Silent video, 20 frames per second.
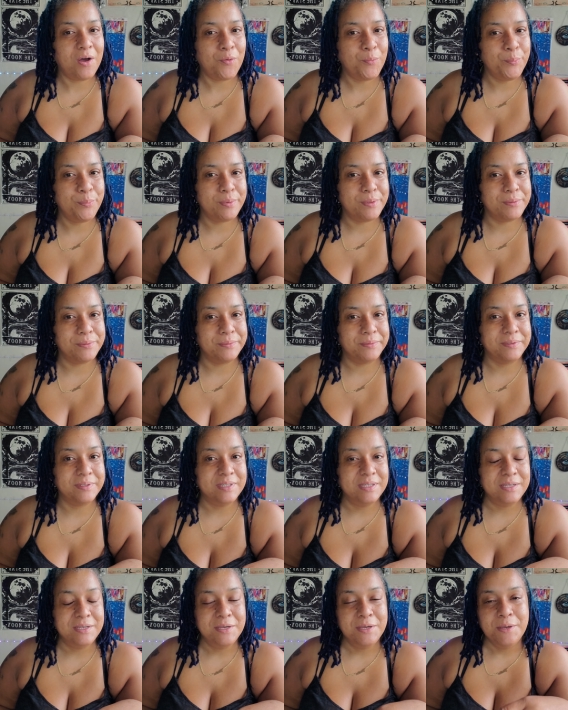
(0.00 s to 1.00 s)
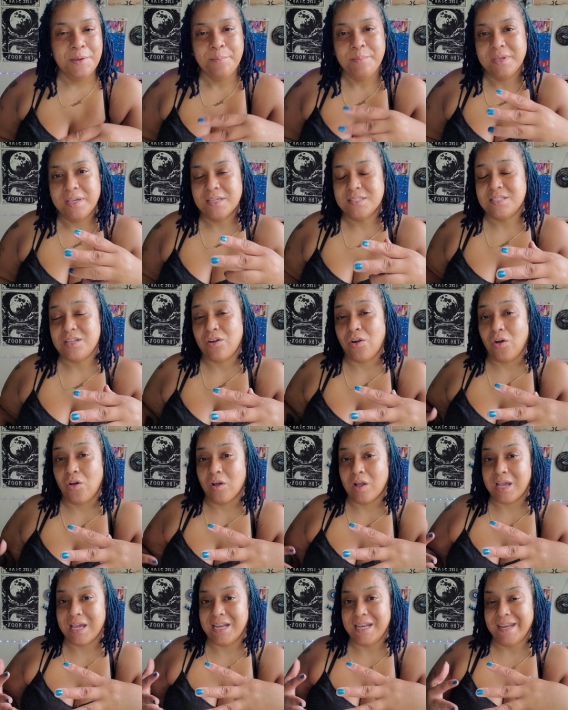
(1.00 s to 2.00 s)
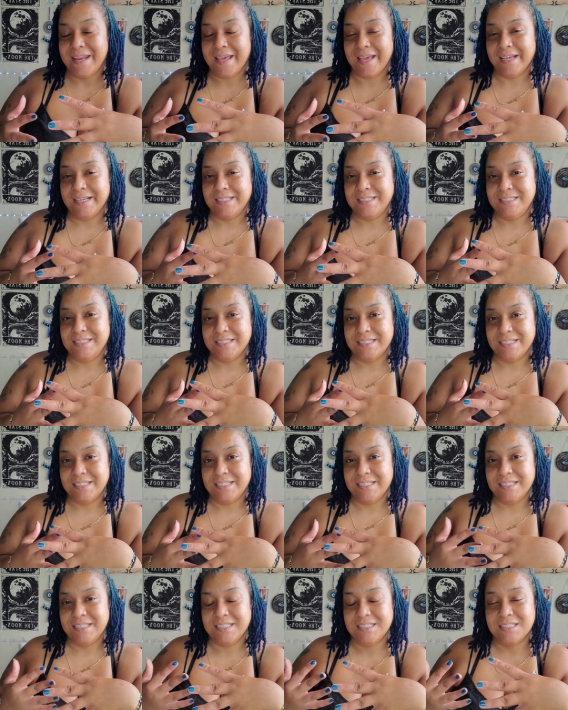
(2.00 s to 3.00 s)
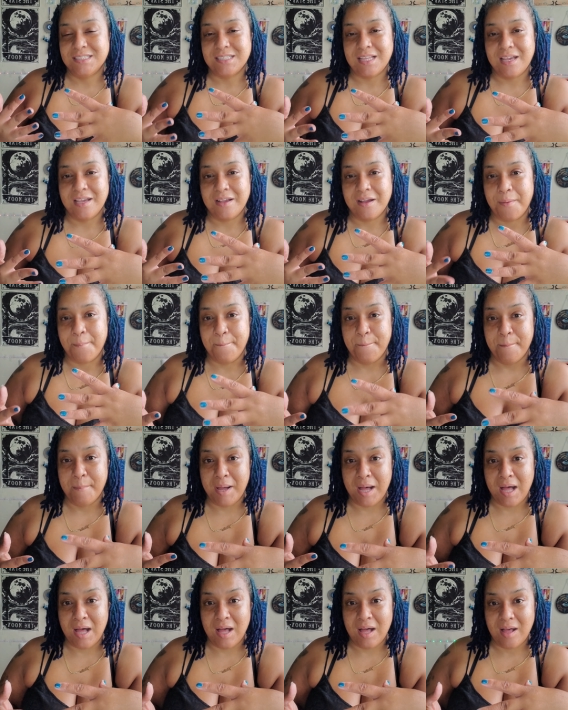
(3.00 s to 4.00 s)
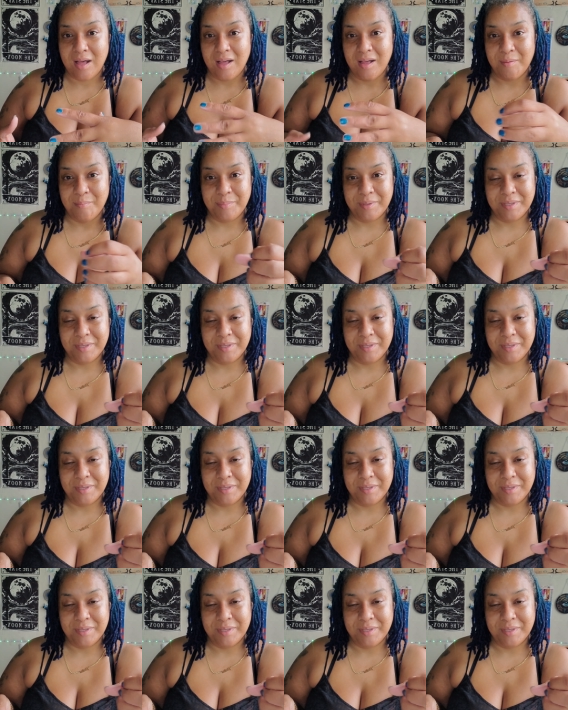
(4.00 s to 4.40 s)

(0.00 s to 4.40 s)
help you because they're all connected it's like a mob